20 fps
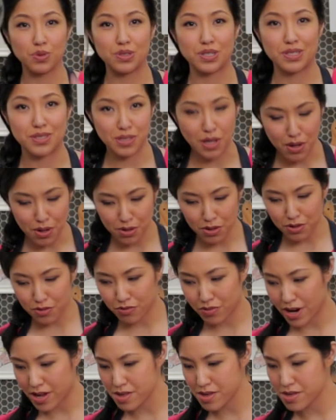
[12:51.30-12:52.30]
will
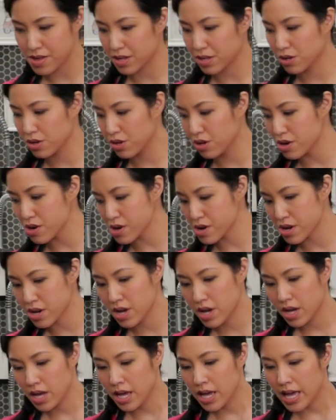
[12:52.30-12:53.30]
dissolve rather than cook.
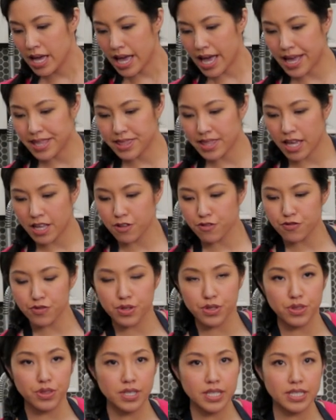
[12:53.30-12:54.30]
And then
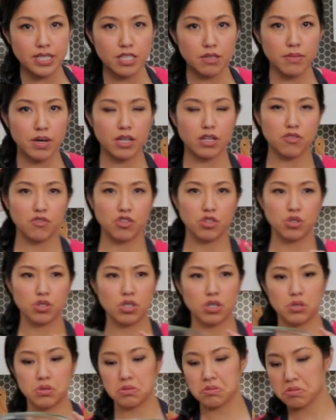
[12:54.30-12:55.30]
for this amount of
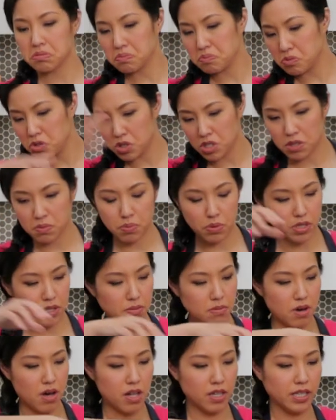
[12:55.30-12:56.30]
noodles, you can put
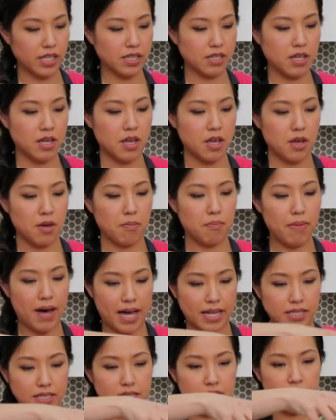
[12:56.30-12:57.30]
them all in,
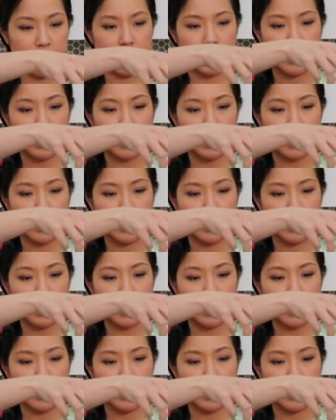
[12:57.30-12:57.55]
but